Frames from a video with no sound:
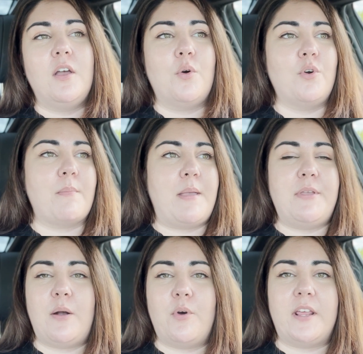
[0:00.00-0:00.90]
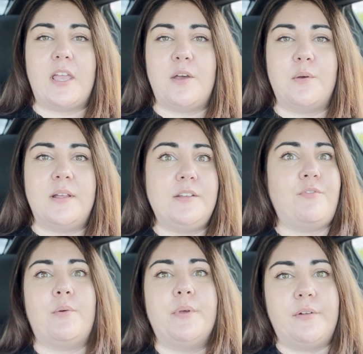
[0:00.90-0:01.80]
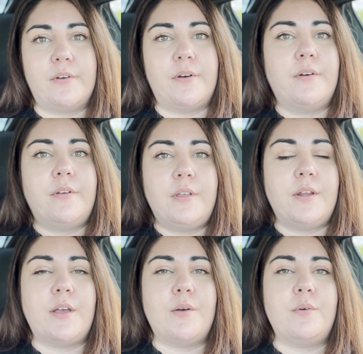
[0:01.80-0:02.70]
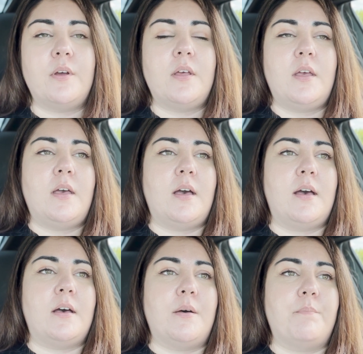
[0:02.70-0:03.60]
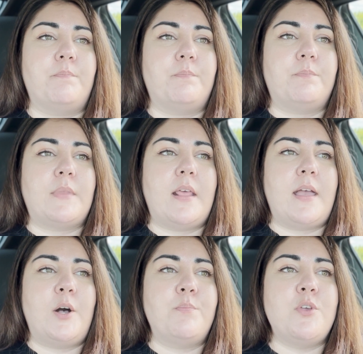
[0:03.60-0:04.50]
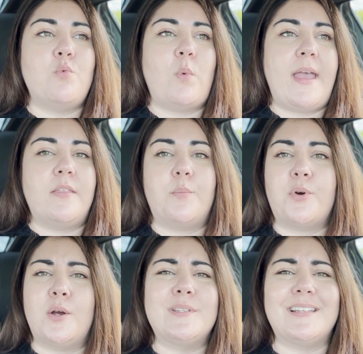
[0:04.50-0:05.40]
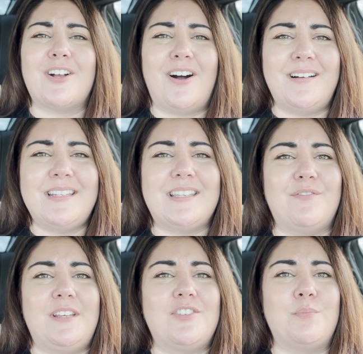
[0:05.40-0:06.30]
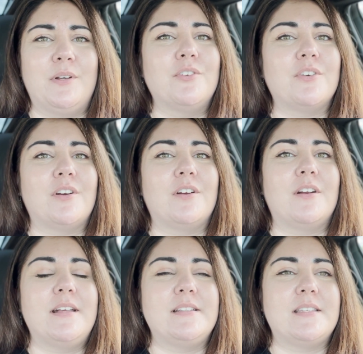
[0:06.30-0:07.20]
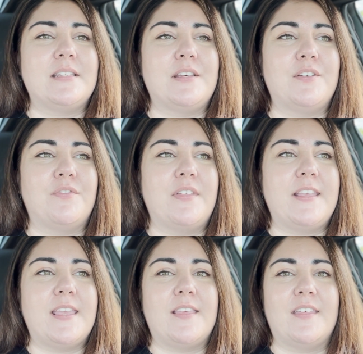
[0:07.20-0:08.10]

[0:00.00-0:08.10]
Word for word: Or maybe I want to go to a different builder, you know, help you weigh the pros and cons of each builder instead of thinking